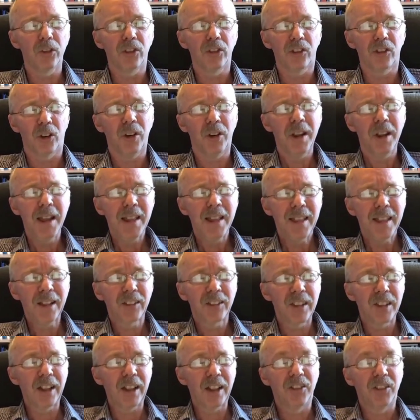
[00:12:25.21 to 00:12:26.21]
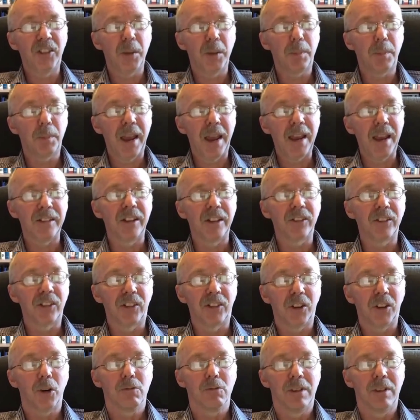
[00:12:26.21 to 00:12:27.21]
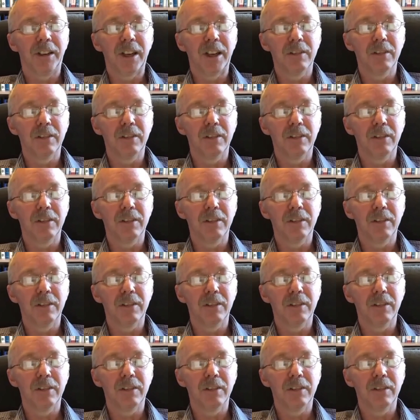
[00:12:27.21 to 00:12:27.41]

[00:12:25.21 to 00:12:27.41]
So that's a debate that's still running